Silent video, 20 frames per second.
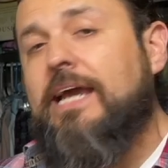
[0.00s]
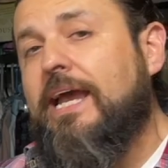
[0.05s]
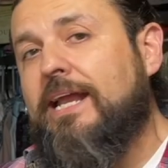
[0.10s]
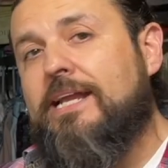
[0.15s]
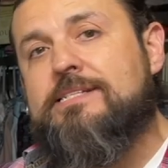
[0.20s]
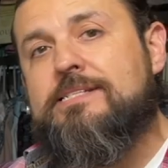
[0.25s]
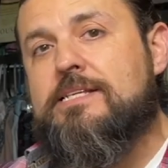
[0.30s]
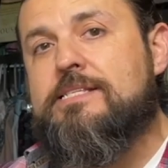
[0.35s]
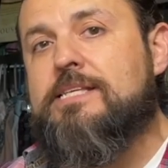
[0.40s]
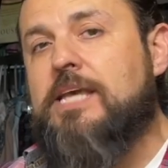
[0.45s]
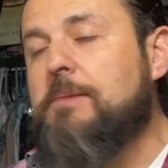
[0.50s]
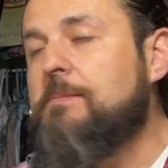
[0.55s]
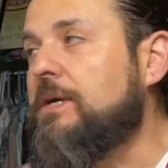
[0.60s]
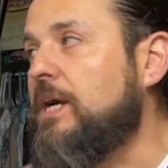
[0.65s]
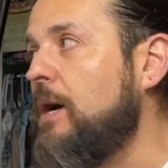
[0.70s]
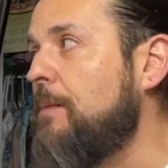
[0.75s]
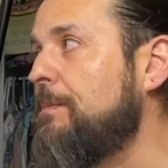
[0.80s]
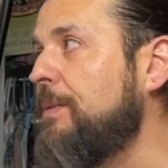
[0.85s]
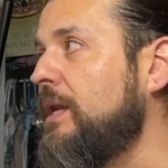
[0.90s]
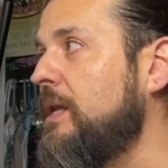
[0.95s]
and it's the same
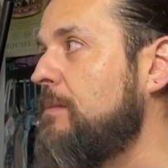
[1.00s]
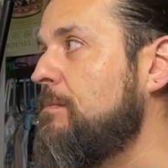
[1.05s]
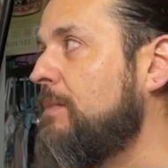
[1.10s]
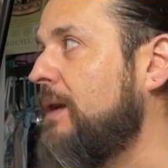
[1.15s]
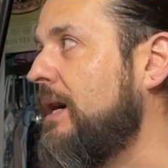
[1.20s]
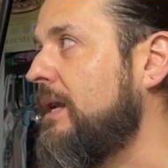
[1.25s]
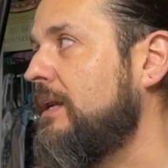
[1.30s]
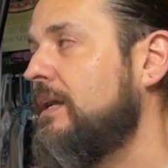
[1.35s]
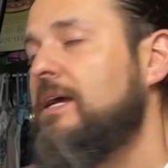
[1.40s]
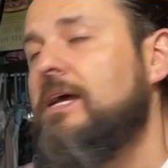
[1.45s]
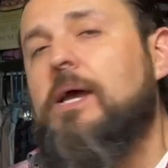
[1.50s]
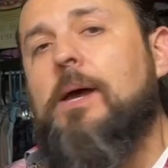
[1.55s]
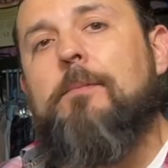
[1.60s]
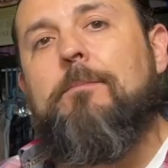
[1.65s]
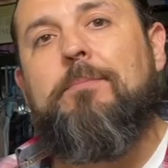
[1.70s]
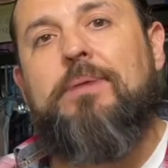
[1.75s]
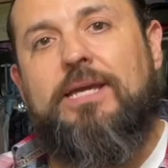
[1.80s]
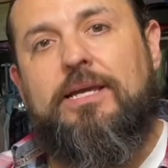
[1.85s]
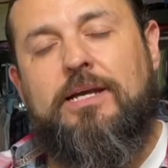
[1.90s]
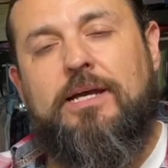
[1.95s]
company, but
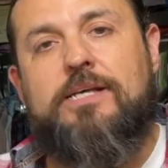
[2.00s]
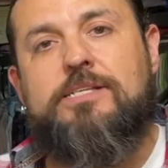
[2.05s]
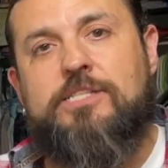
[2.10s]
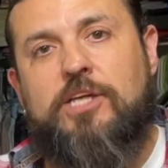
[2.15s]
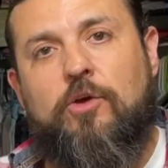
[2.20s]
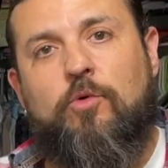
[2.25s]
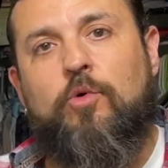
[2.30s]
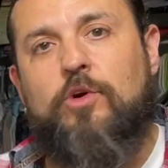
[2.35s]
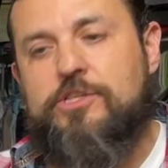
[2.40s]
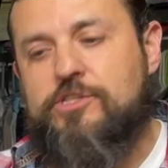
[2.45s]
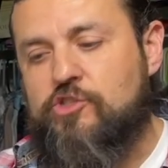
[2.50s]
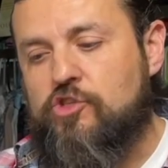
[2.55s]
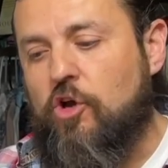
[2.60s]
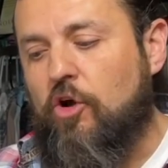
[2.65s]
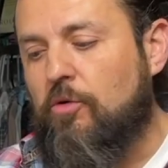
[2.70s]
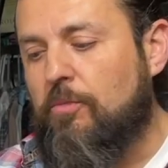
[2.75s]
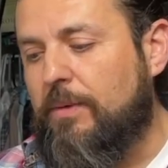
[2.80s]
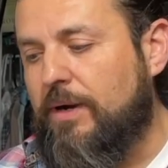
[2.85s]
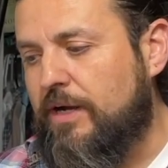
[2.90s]
because there was so